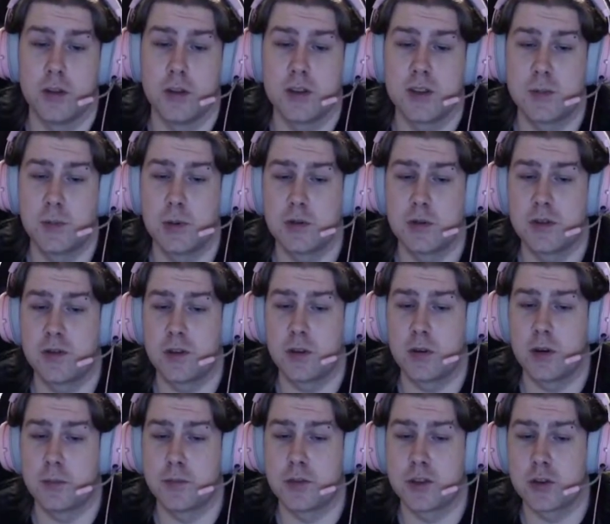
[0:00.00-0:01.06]
Spirit Sphere
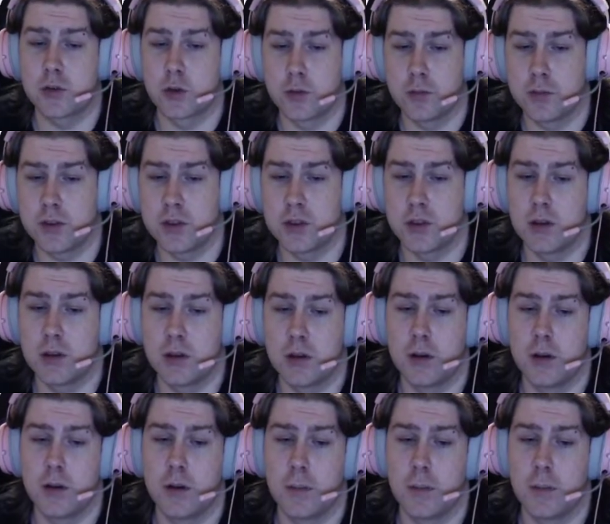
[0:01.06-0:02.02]
Absorption,